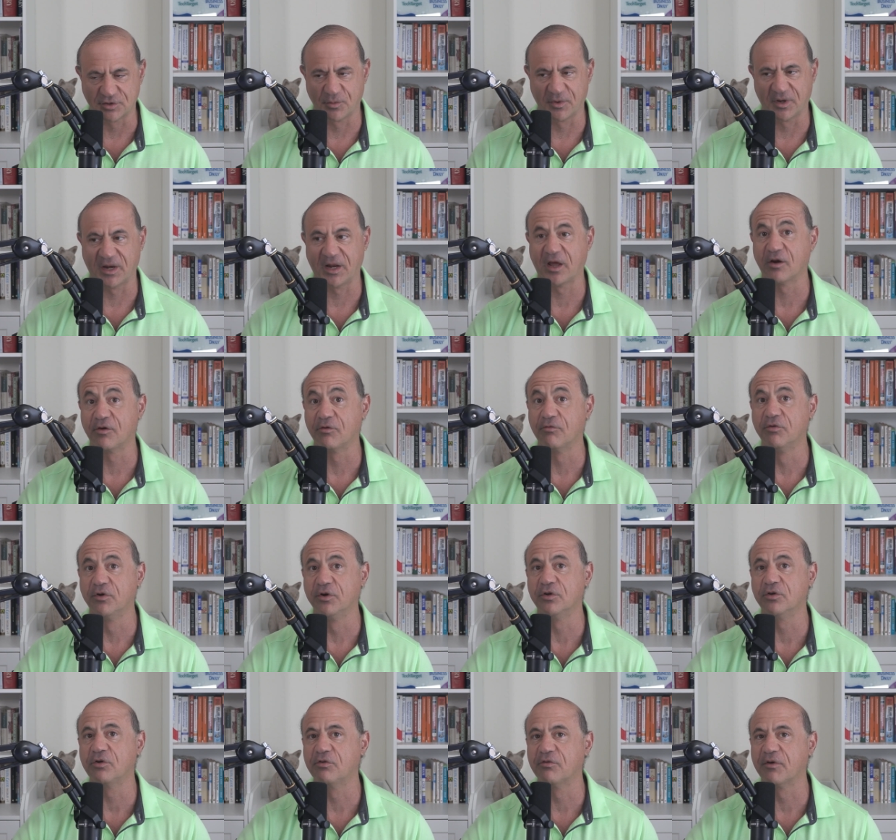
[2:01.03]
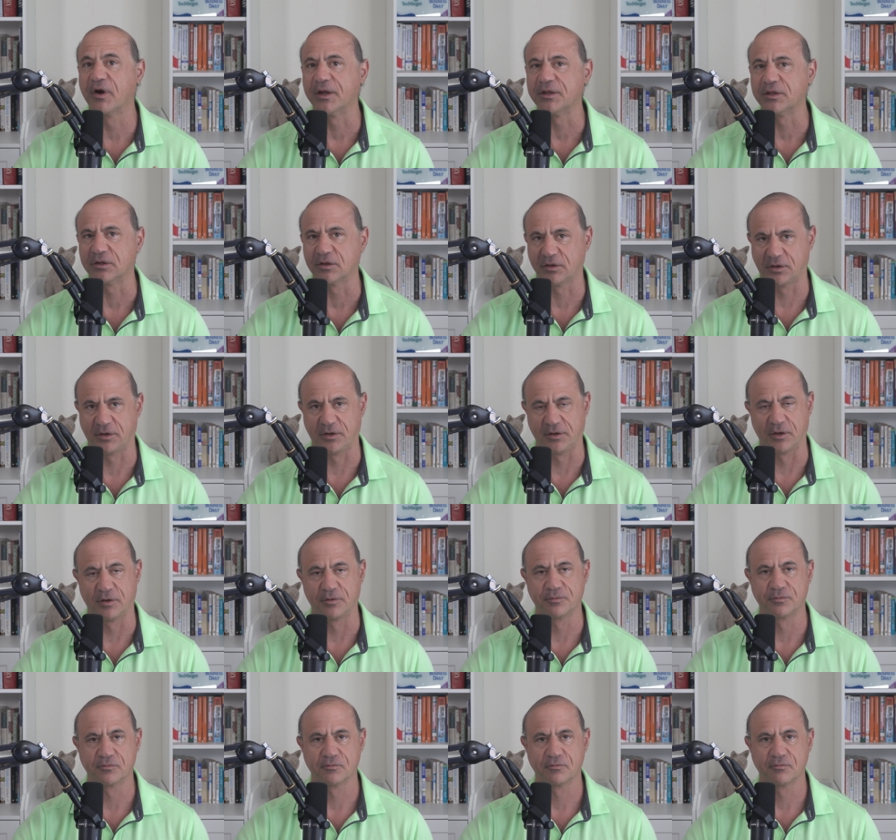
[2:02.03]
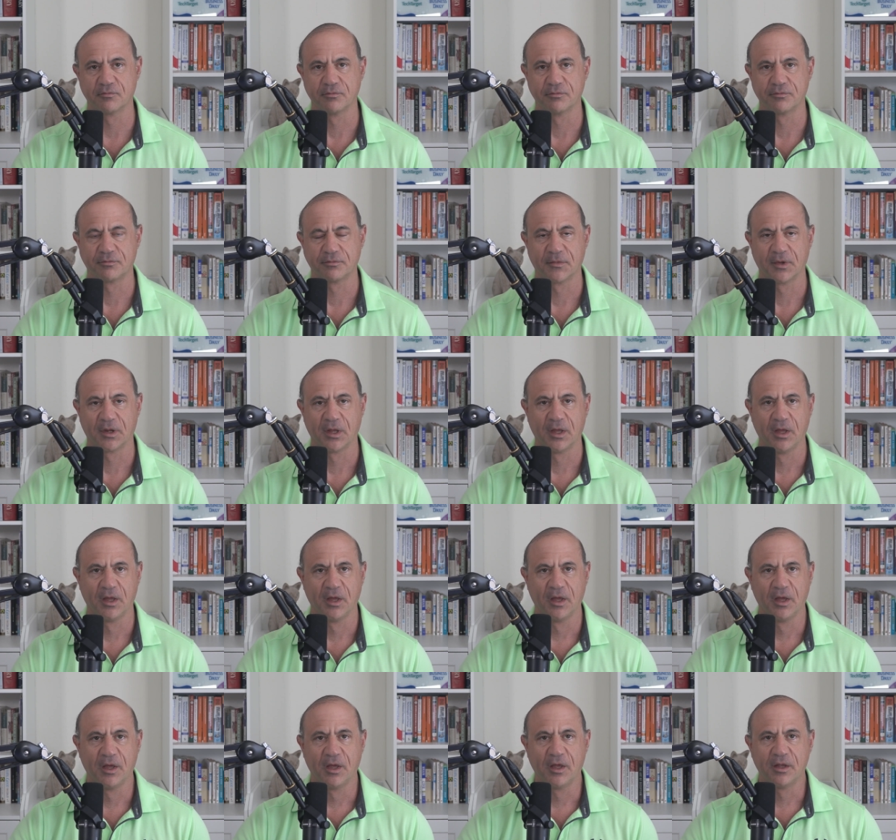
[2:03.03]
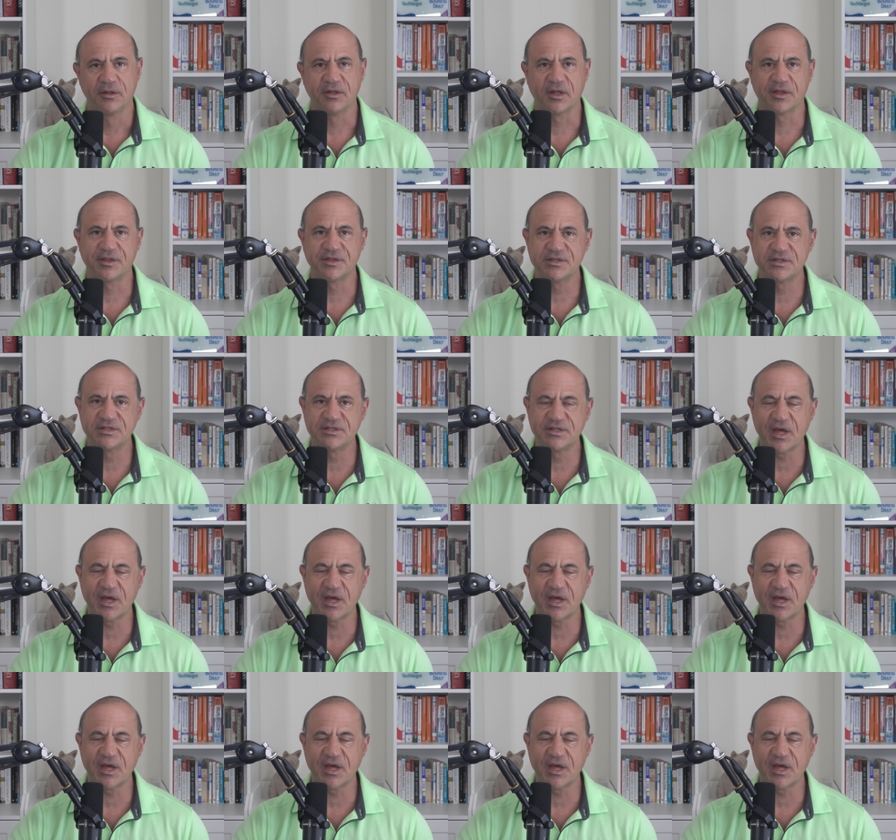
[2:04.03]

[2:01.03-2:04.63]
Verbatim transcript: So we're going to get real granular here. Now, the